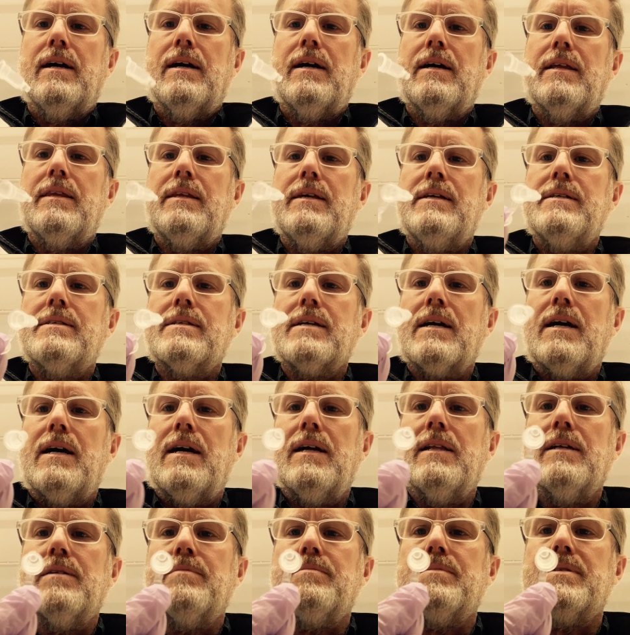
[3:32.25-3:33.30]
these
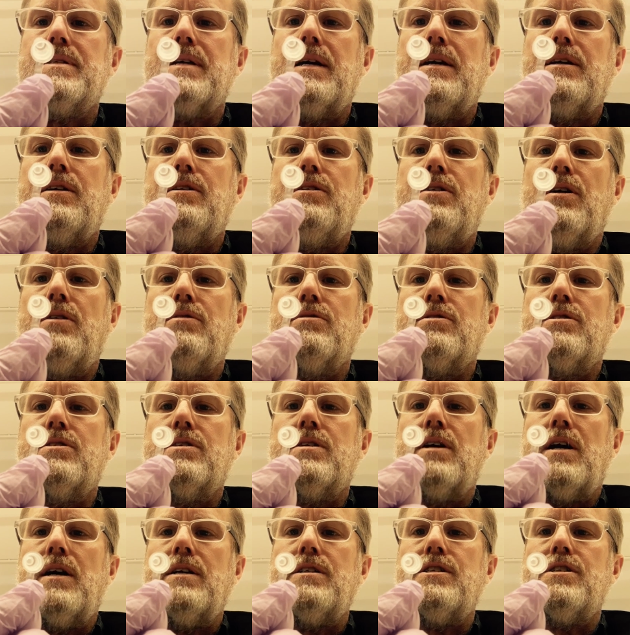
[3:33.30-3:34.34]
columns that you don't
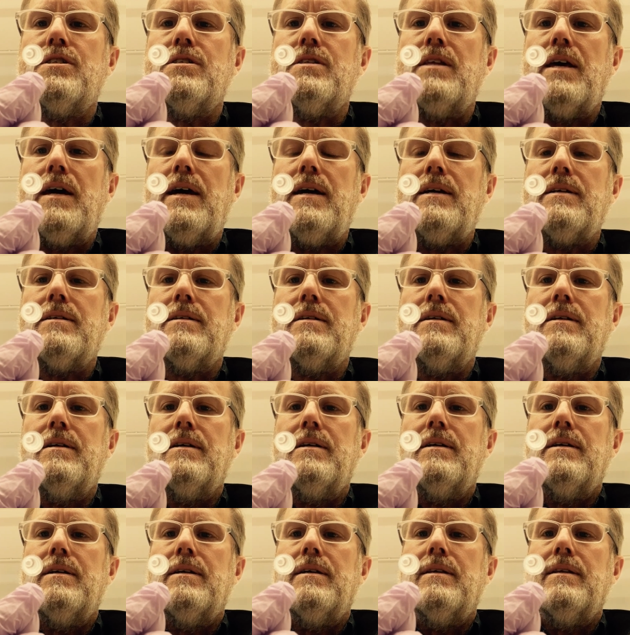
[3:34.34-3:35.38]
touch that
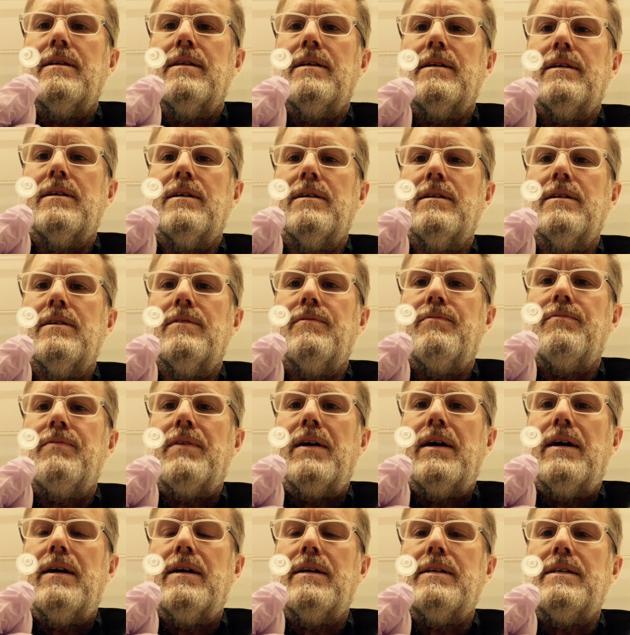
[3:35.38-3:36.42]
little
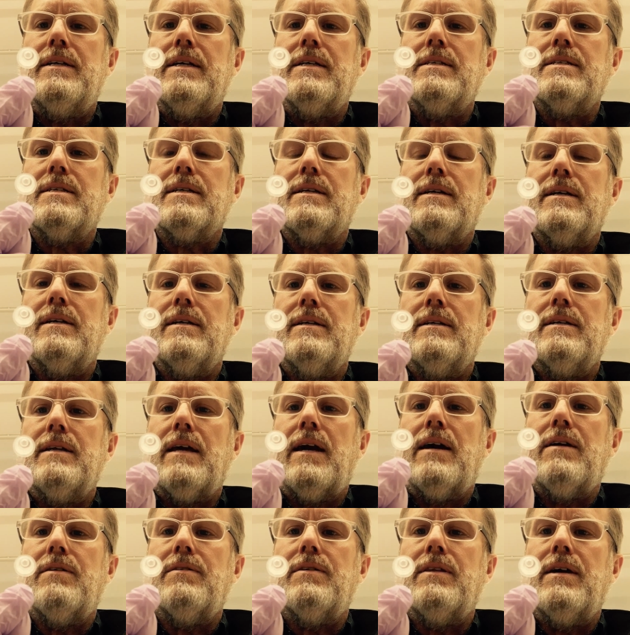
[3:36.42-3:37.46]
disc
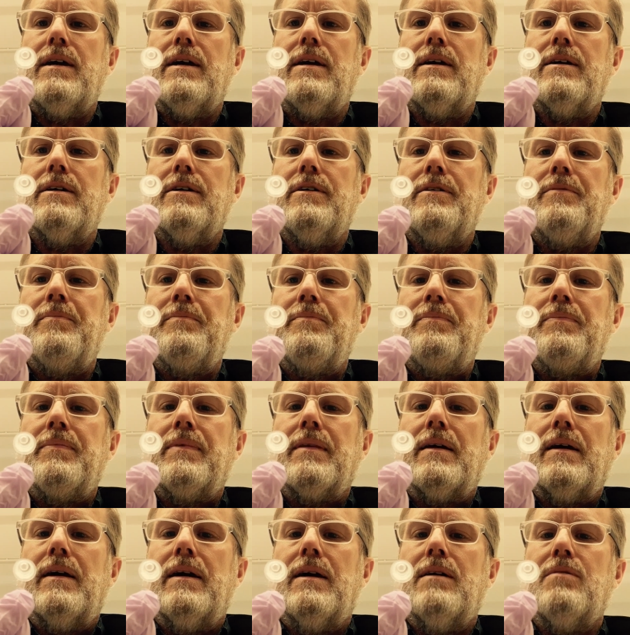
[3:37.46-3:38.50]
down there
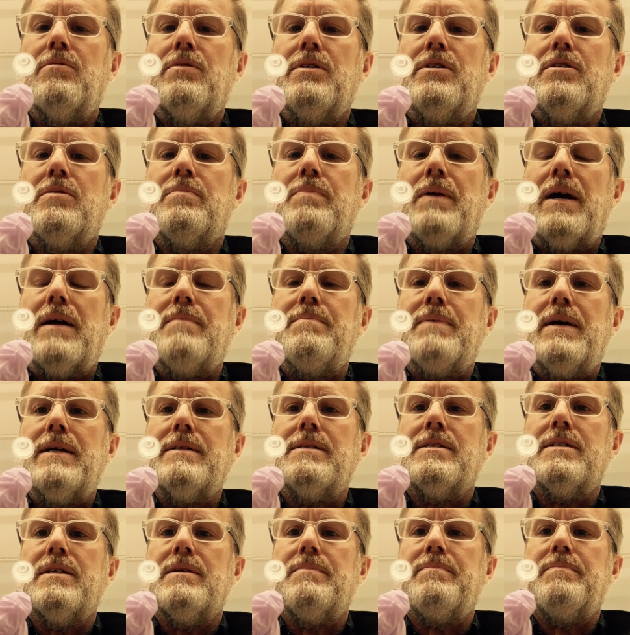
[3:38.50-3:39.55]
with your pipette
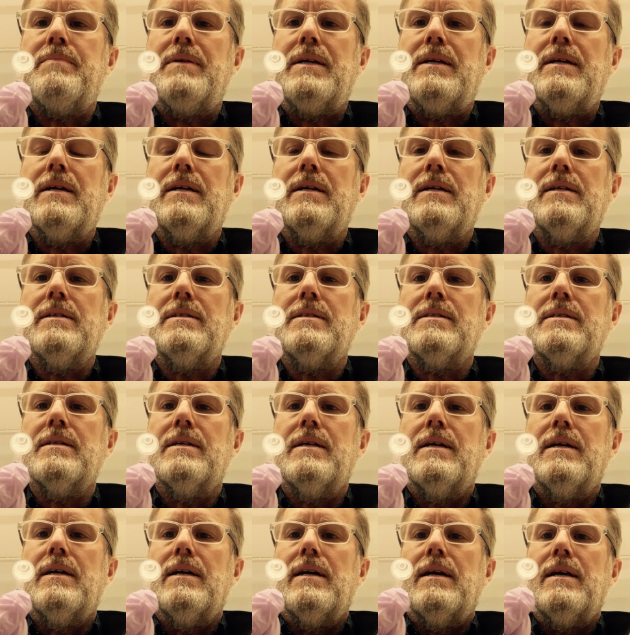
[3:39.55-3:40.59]
tip, because
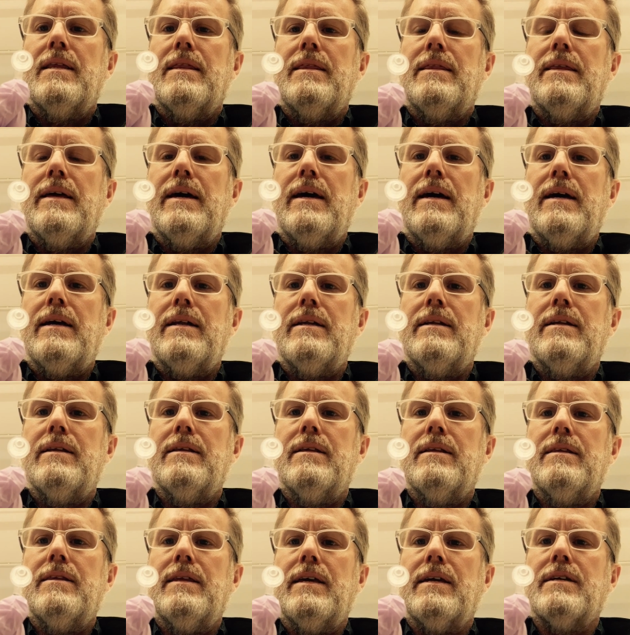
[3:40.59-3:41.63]

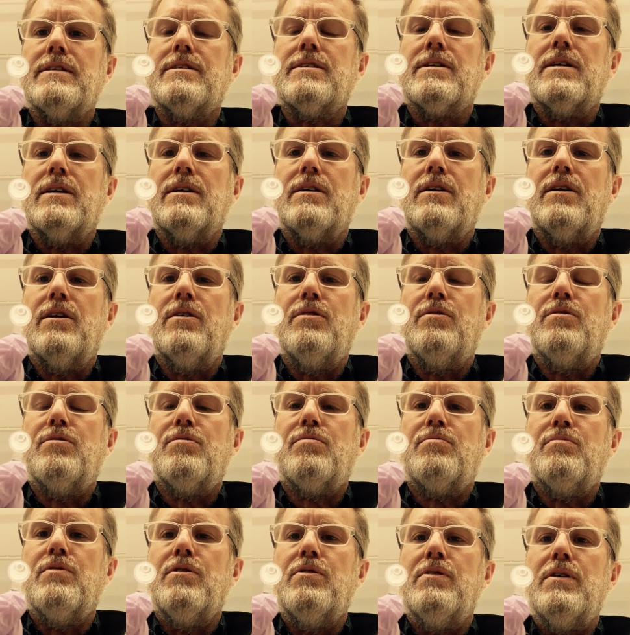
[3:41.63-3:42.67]
then things can go
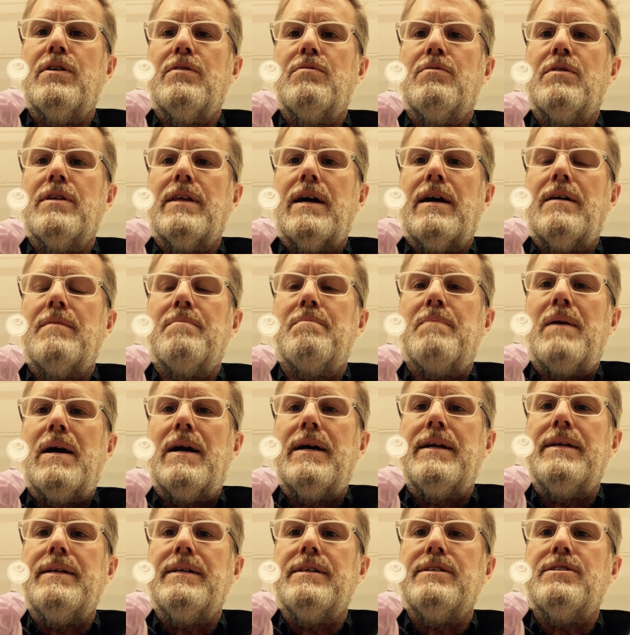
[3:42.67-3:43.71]
through it without
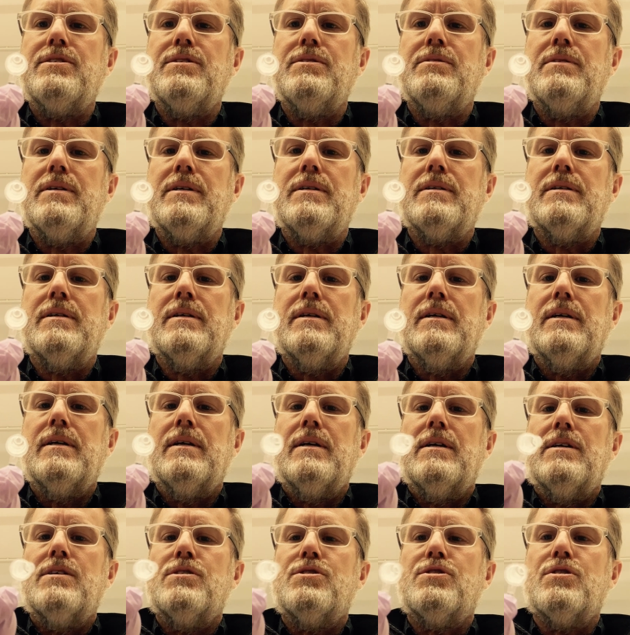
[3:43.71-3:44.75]
binding to it.
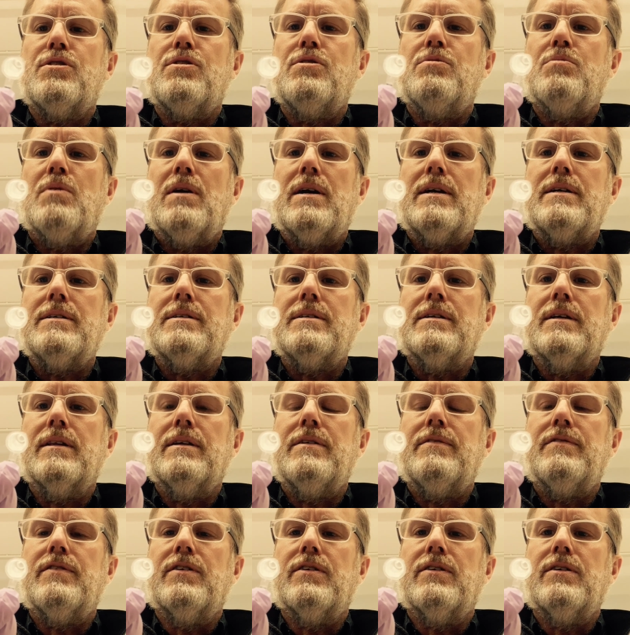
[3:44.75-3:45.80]
So you want to
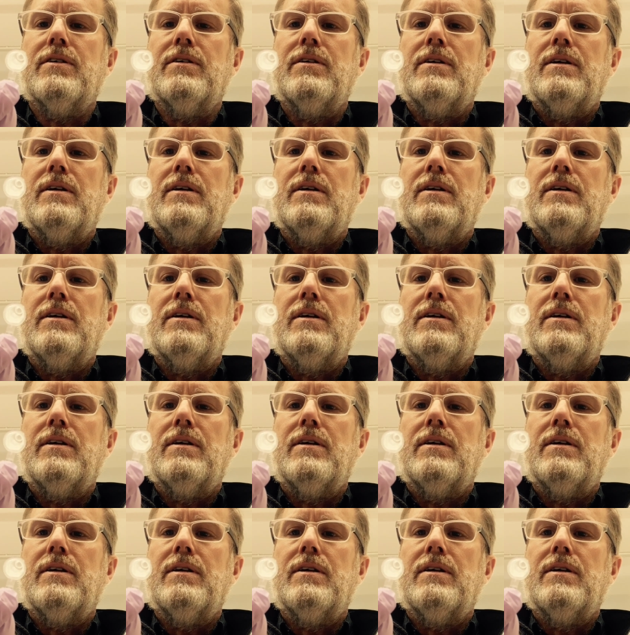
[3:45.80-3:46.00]
deliver